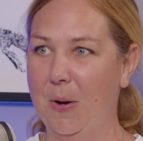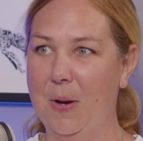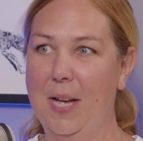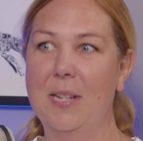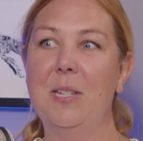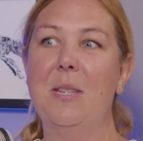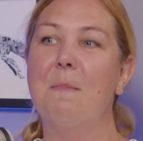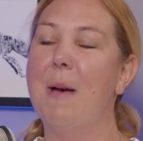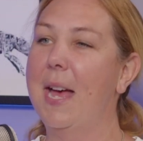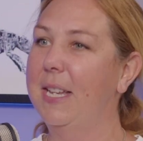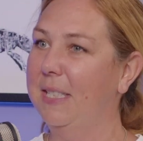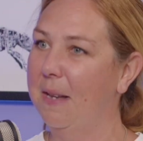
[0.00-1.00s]
going into the
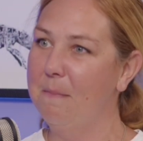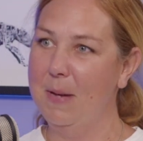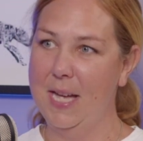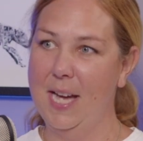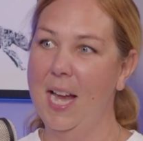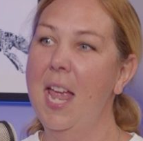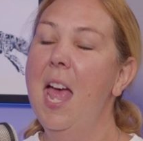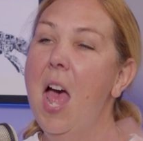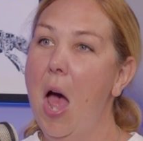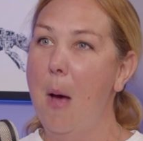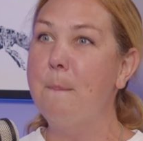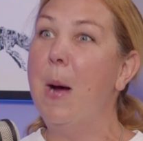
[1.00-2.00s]
bus and being
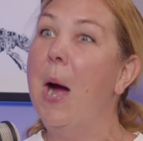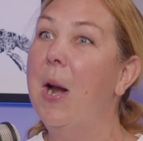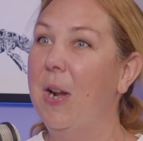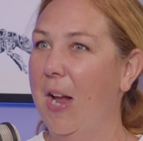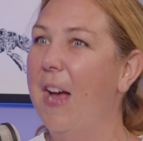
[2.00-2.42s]
a part